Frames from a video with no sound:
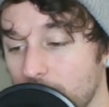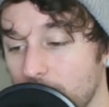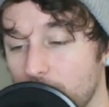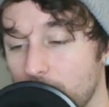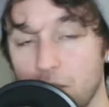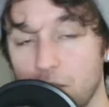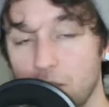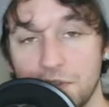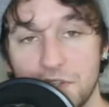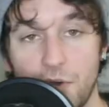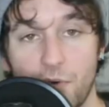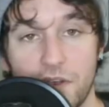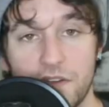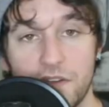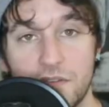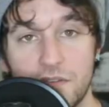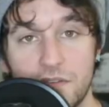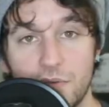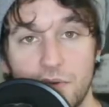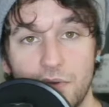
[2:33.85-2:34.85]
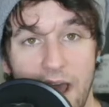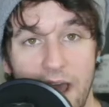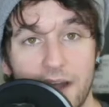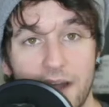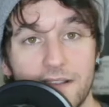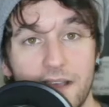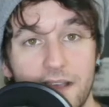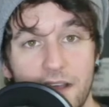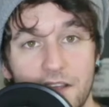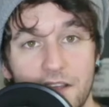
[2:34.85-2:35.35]
was going to act
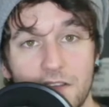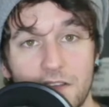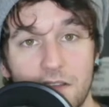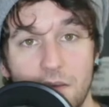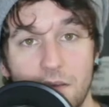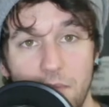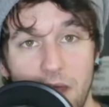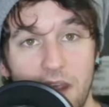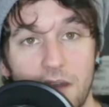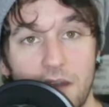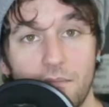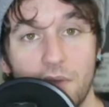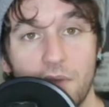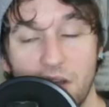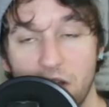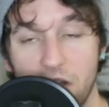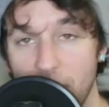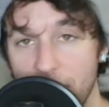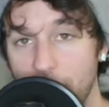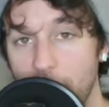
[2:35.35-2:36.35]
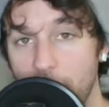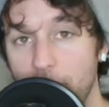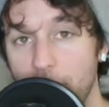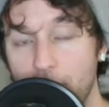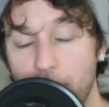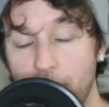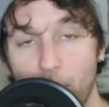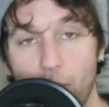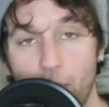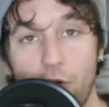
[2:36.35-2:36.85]
as the main MacGuffin
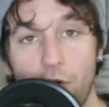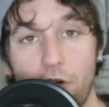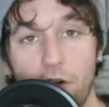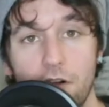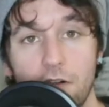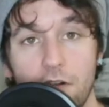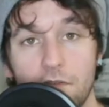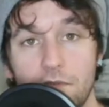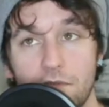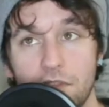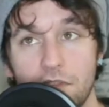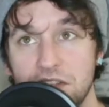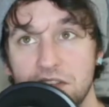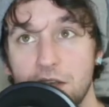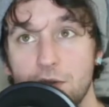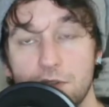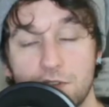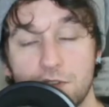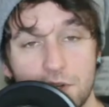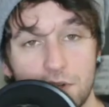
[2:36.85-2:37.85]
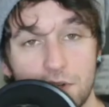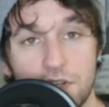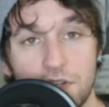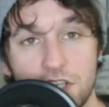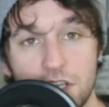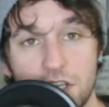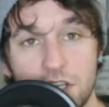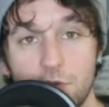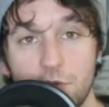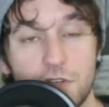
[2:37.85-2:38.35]
for the sequel trilogy,
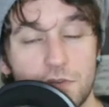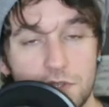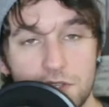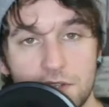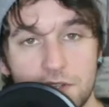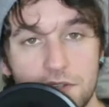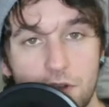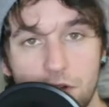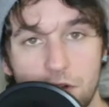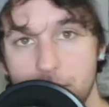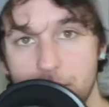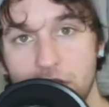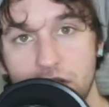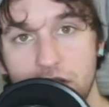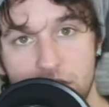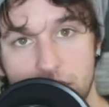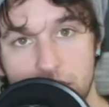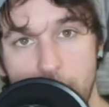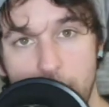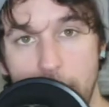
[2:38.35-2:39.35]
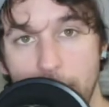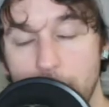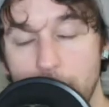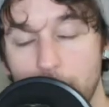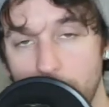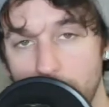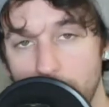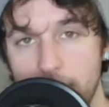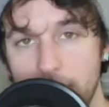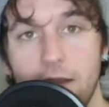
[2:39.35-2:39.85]
which was ultimately scrapped.
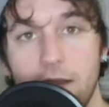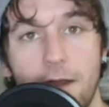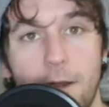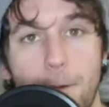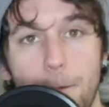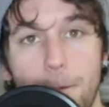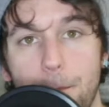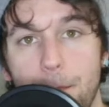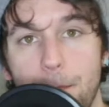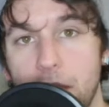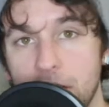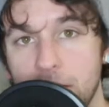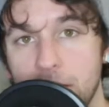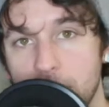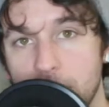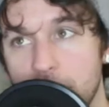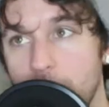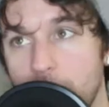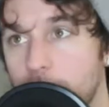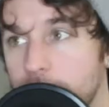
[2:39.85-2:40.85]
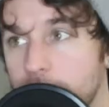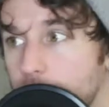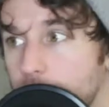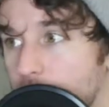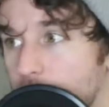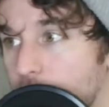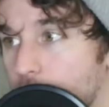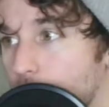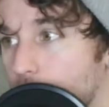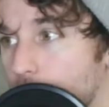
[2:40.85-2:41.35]
But it's been talked about
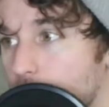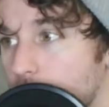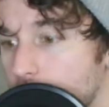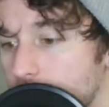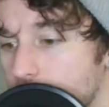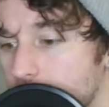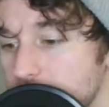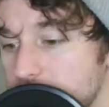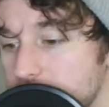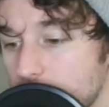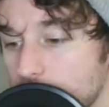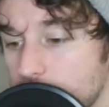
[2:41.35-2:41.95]
before. So